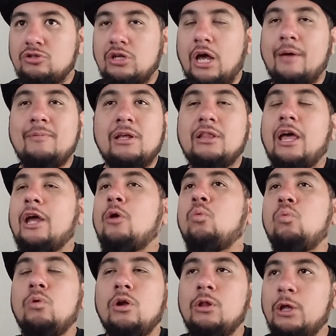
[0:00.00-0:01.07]
I mean, like,
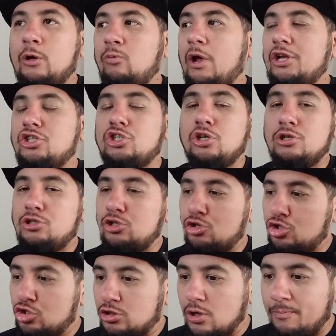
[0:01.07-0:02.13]
really great shows. They're
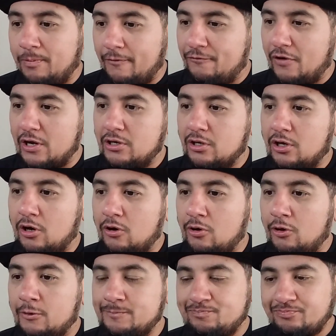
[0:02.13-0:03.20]
super fun to go
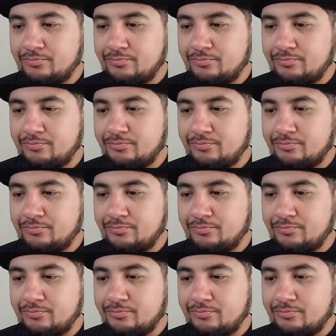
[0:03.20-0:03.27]
to.